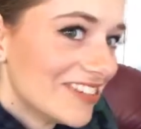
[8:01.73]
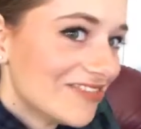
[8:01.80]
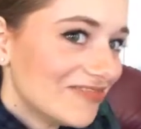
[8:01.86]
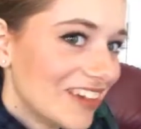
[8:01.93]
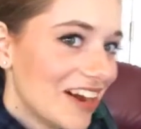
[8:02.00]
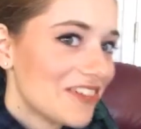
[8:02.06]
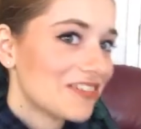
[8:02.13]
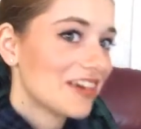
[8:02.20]

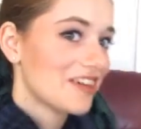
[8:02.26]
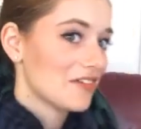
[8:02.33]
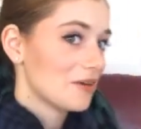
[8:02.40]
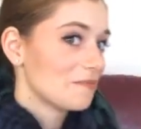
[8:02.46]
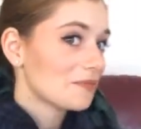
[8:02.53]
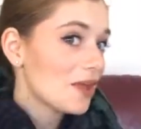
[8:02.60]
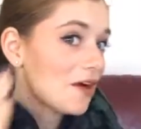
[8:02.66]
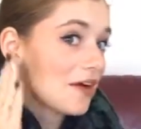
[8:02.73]
But whatever.
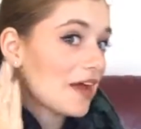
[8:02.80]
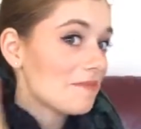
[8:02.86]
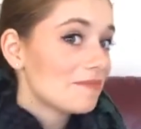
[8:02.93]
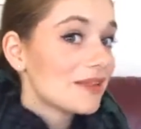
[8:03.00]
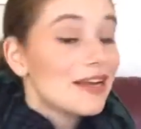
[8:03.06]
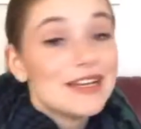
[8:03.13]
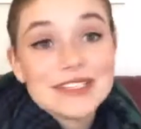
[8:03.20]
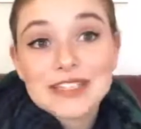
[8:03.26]
Okay,
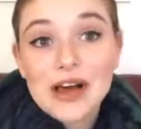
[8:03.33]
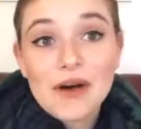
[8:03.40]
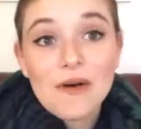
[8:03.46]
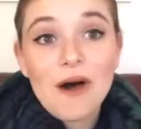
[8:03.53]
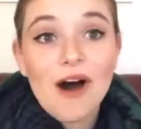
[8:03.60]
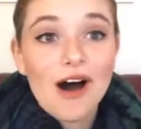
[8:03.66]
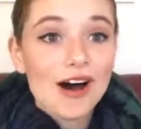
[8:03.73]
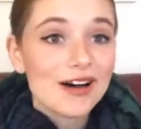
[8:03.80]
so
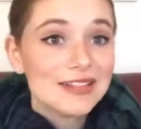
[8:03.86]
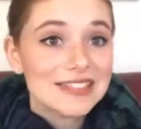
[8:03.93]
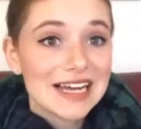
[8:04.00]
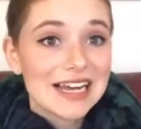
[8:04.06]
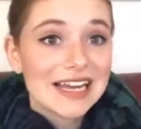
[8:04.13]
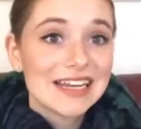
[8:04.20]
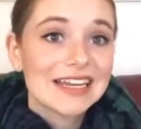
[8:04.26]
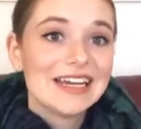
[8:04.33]
all
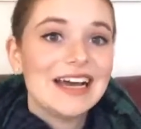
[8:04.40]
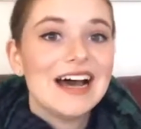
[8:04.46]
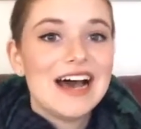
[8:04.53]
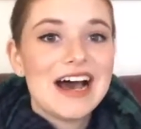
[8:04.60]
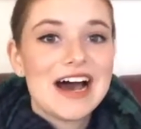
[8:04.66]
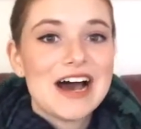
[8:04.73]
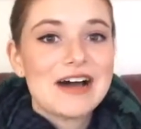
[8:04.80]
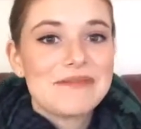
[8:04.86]
done.
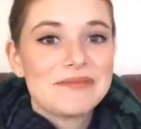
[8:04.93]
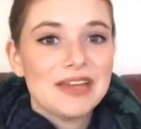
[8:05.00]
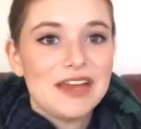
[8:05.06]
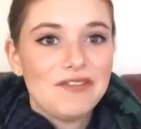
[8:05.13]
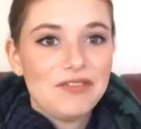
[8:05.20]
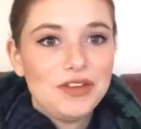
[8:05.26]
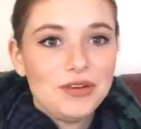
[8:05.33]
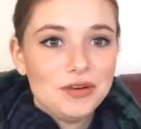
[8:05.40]

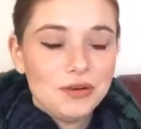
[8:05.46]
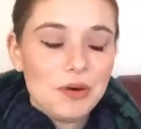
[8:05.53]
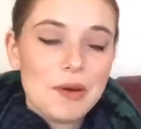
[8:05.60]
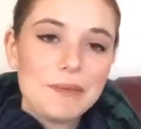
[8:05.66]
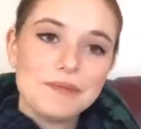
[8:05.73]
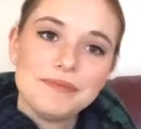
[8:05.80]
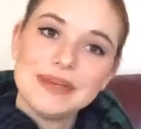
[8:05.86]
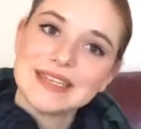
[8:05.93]
If you
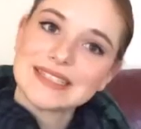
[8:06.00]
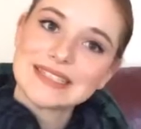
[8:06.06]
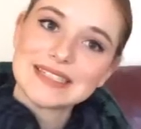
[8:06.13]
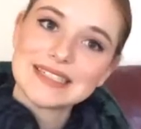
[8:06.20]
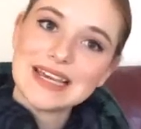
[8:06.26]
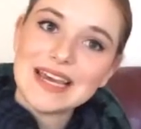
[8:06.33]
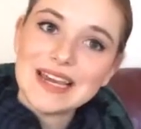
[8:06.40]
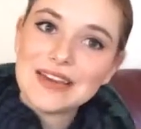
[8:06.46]

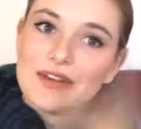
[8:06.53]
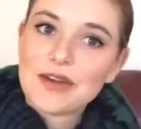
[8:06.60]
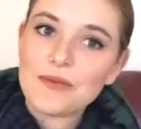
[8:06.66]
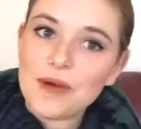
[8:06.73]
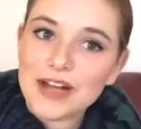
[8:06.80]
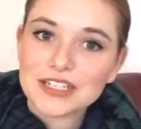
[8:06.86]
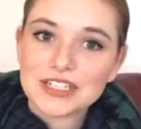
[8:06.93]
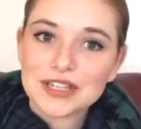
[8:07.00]
missed it, you can
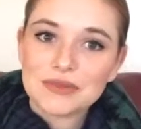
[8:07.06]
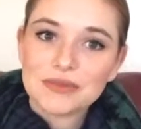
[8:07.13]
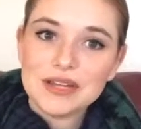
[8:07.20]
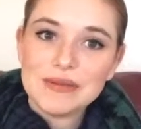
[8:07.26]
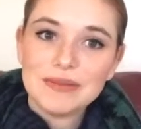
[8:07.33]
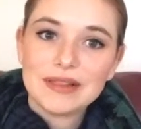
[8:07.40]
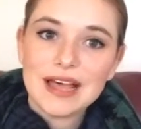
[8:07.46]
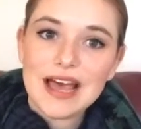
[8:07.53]
watch the
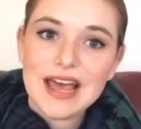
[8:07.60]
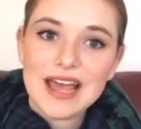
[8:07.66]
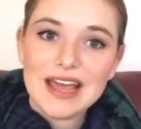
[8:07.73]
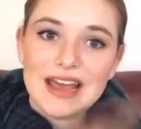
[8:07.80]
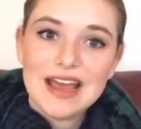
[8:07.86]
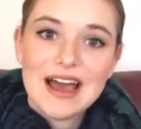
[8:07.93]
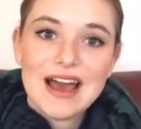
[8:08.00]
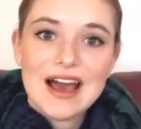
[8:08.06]

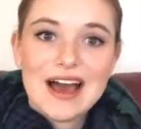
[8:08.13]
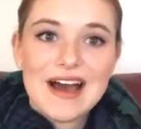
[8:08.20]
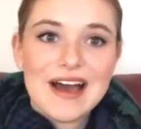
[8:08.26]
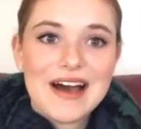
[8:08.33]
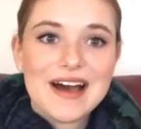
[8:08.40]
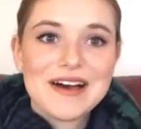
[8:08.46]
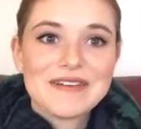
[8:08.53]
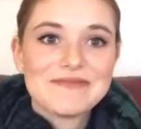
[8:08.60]
replay.
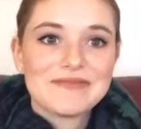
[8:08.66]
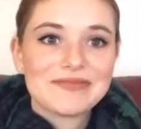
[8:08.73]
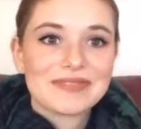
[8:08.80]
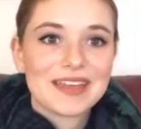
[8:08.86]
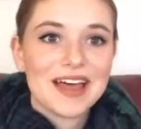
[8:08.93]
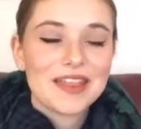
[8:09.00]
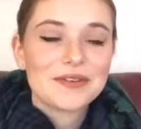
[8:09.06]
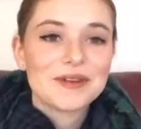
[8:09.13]

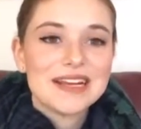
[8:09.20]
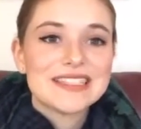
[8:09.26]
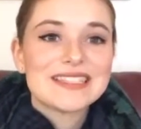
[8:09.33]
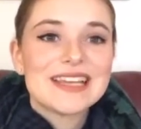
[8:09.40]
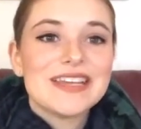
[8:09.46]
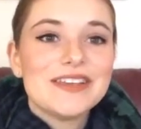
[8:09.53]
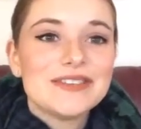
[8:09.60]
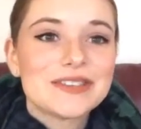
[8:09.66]
Otherwise,
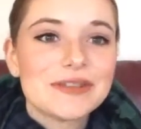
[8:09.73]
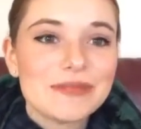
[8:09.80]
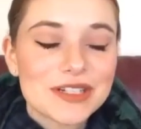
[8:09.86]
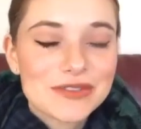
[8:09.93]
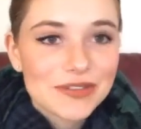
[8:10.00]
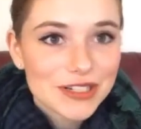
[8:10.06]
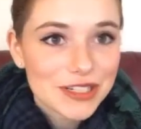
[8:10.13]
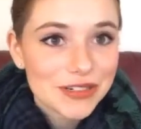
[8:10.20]
thank you so much
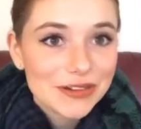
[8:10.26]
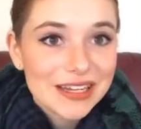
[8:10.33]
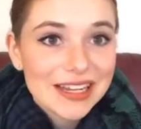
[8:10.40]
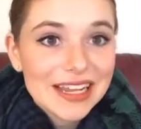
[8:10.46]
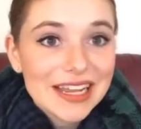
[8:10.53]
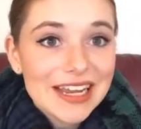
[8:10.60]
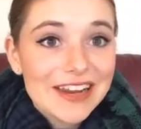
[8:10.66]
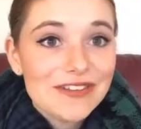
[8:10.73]
for tuning
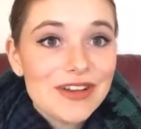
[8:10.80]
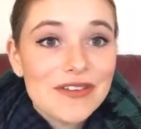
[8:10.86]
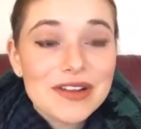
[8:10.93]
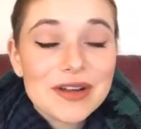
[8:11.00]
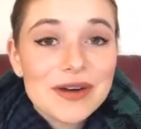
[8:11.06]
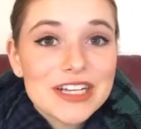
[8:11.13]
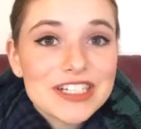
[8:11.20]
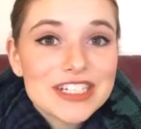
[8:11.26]
in. If you have any
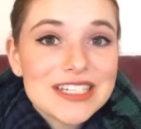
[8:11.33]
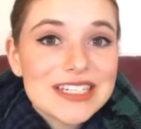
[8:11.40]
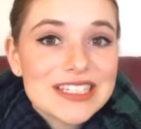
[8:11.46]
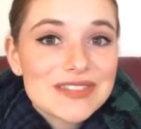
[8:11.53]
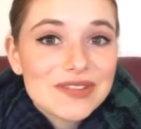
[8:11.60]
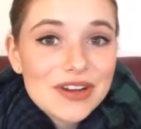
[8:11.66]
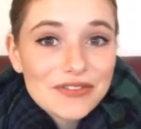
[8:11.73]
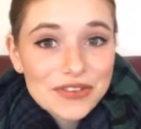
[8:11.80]
questions,
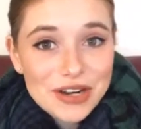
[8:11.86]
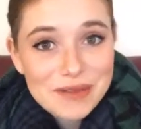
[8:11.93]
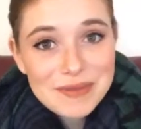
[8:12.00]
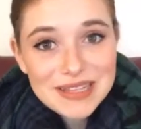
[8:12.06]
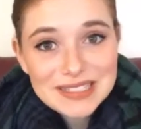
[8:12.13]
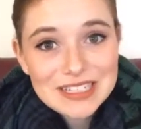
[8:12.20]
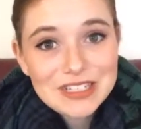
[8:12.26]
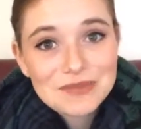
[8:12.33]
feel free to
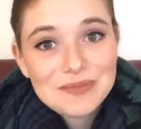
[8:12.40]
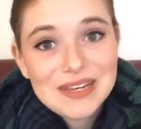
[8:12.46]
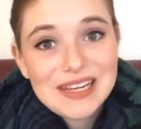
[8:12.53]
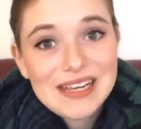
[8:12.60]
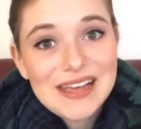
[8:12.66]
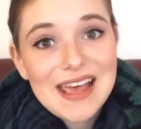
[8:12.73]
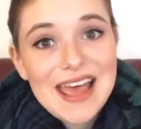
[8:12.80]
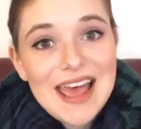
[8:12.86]
message
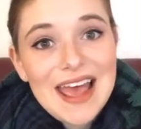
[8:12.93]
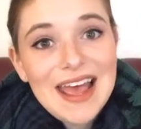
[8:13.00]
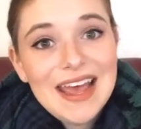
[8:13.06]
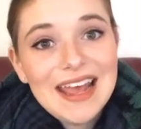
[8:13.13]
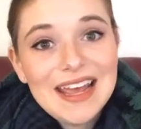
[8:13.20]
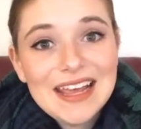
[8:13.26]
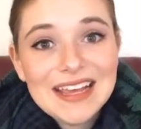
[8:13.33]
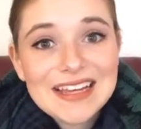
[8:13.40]
me.
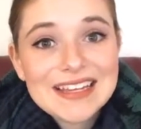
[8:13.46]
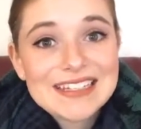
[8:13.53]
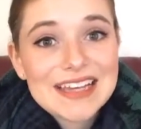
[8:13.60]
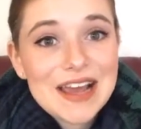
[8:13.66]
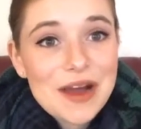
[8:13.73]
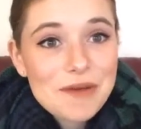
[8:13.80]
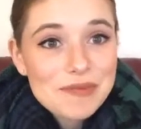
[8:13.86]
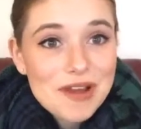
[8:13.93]
And I
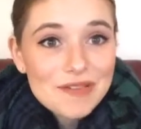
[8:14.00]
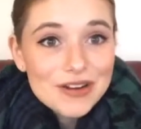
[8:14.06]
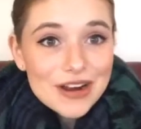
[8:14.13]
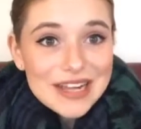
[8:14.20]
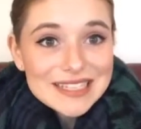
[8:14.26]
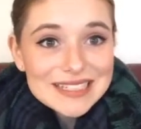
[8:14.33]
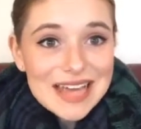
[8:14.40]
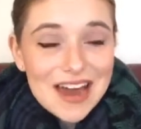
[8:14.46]
hope you have a
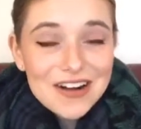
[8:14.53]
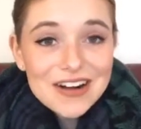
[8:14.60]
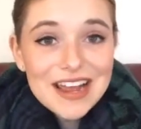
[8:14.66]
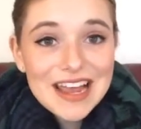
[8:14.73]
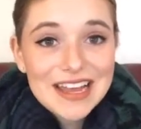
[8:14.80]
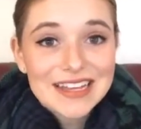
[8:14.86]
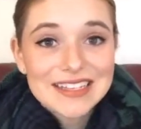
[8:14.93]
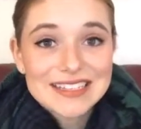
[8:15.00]
great
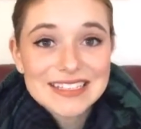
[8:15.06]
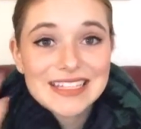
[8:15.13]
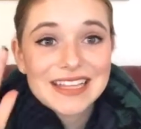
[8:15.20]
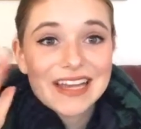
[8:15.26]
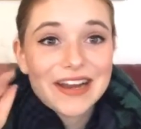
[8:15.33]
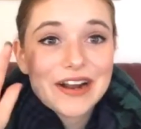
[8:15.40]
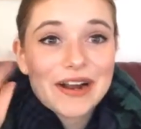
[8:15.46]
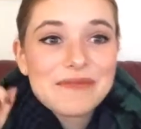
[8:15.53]
Saturday. See you
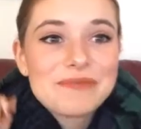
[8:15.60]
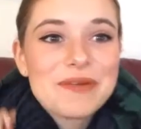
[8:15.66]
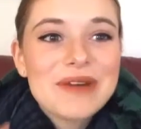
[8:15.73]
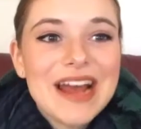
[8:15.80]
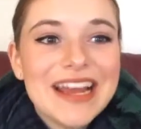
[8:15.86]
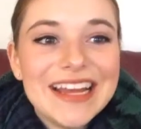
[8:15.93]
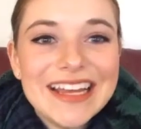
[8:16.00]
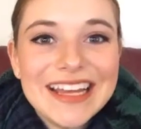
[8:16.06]
later.
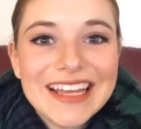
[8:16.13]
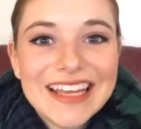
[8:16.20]
Bye-bye.